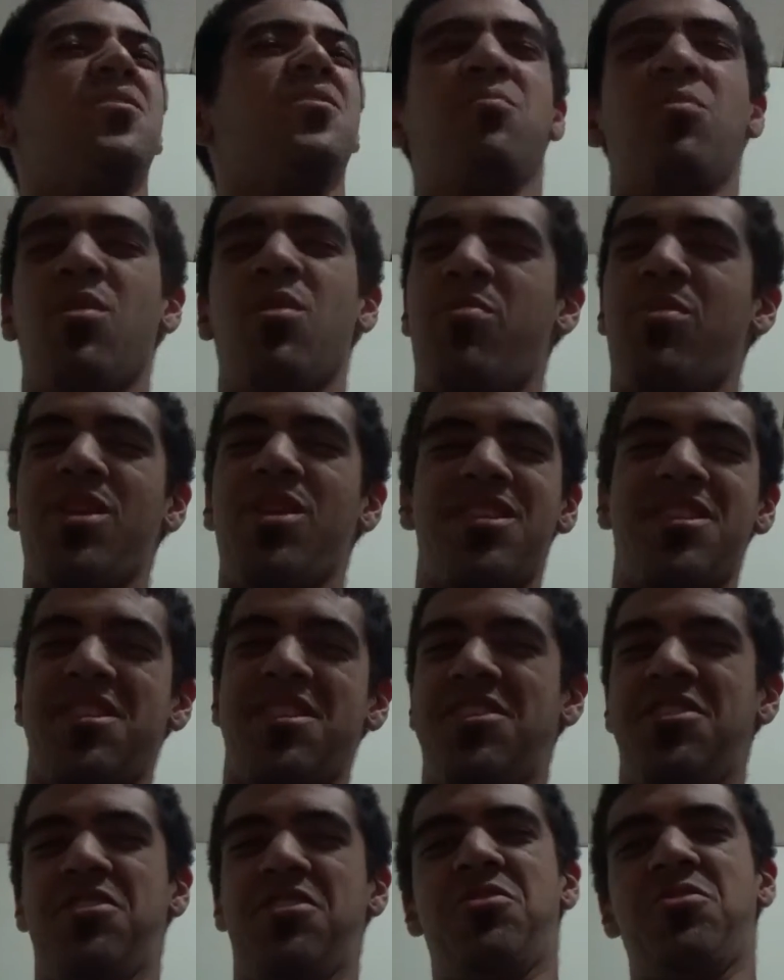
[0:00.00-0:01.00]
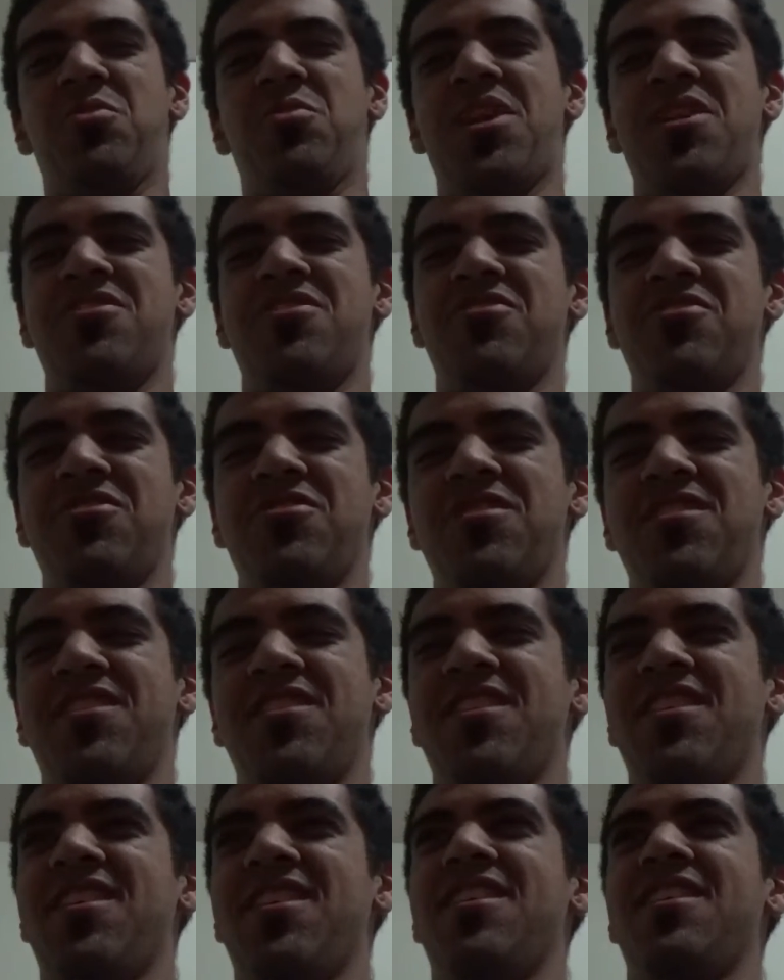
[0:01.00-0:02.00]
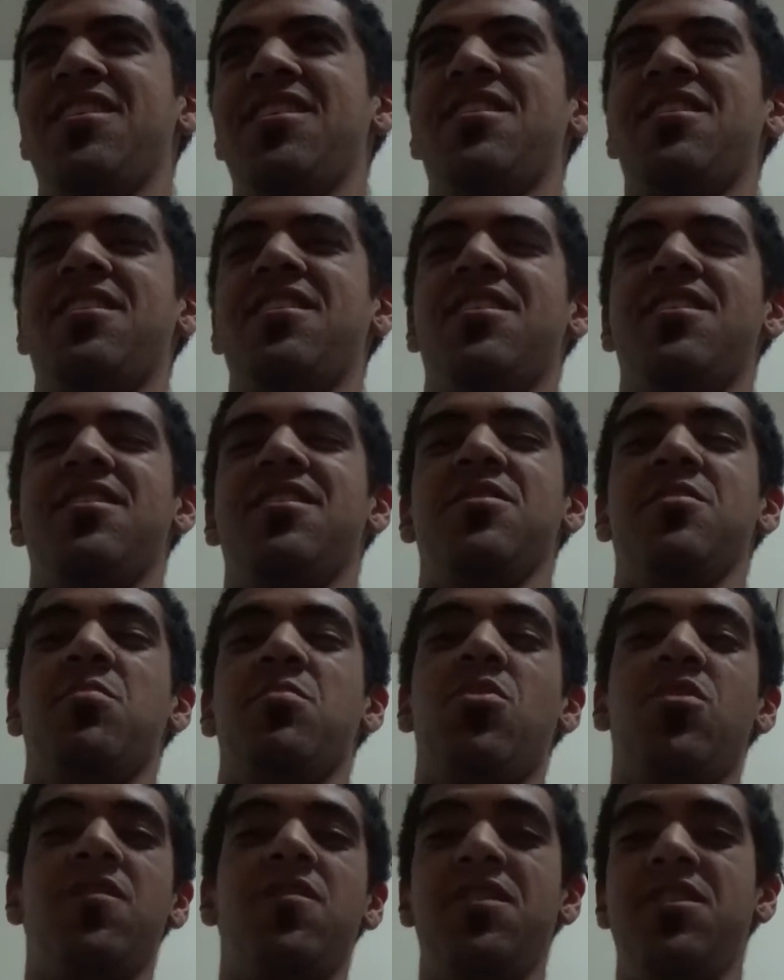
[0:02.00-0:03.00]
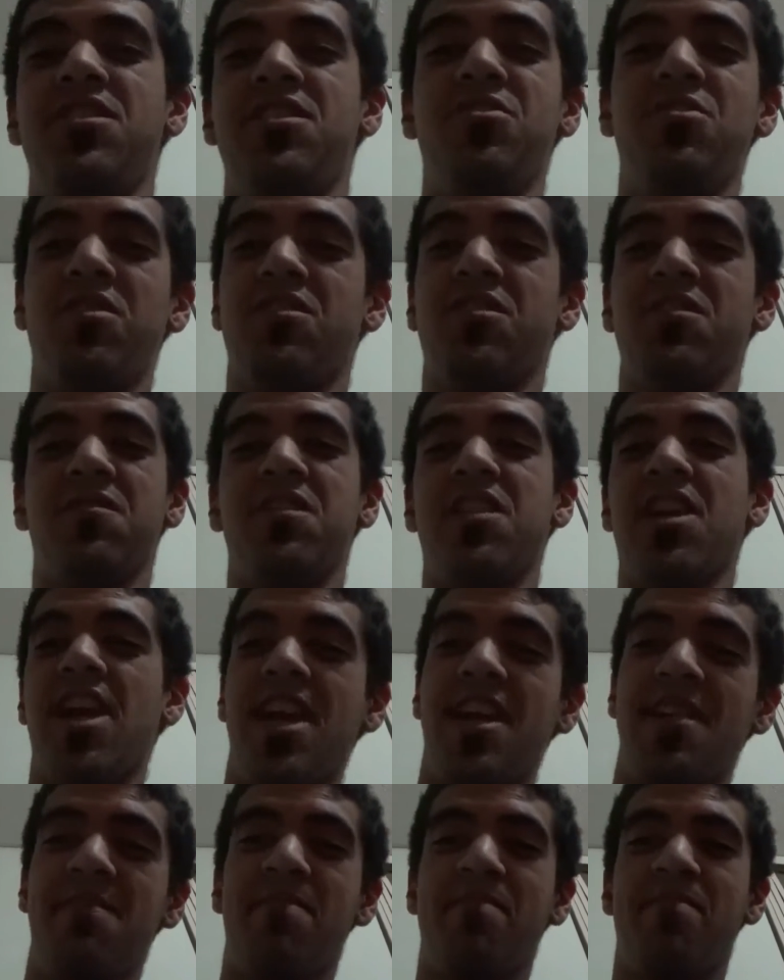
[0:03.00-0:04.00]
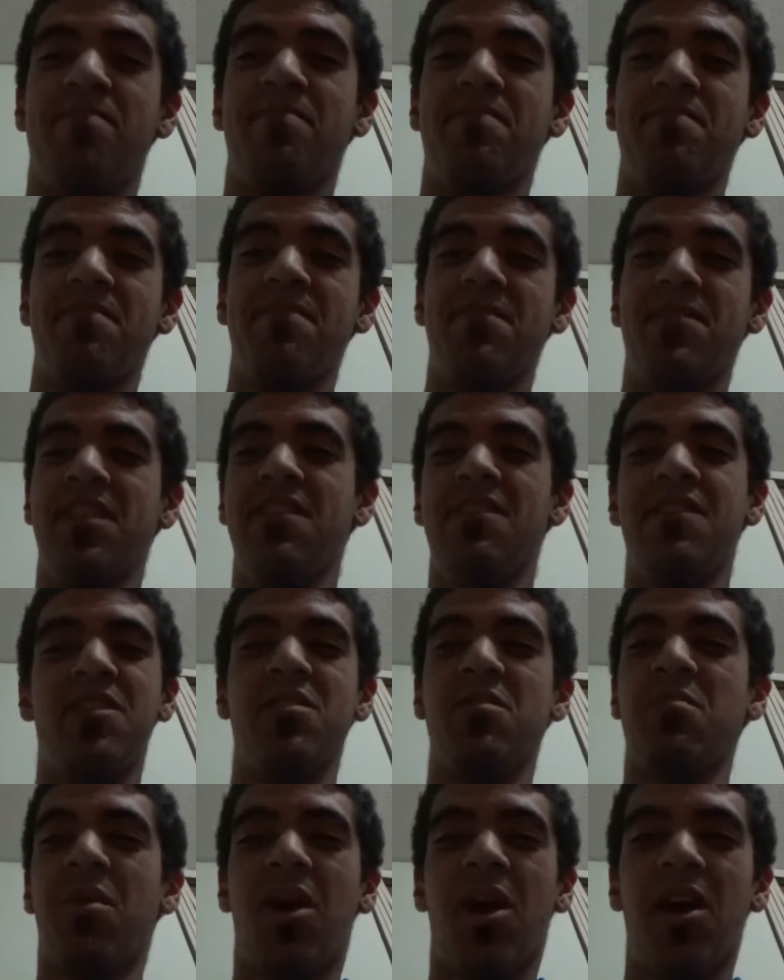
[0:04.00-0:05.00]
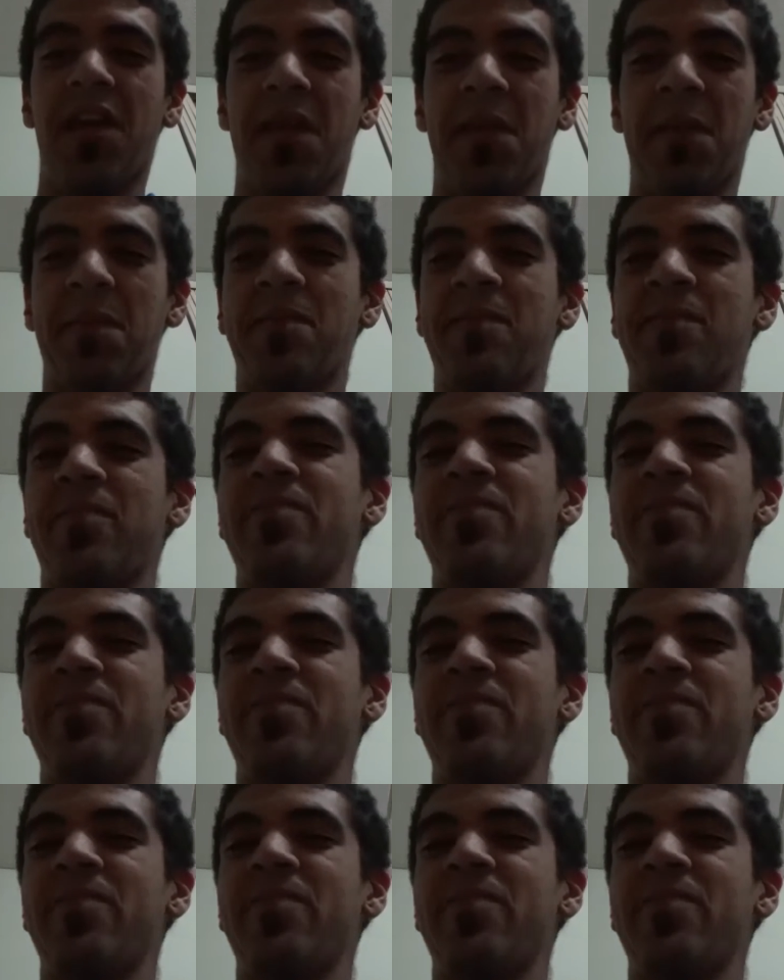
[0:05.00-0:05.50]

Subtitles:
the more pleasant the situation, the more of these units of light live in your body.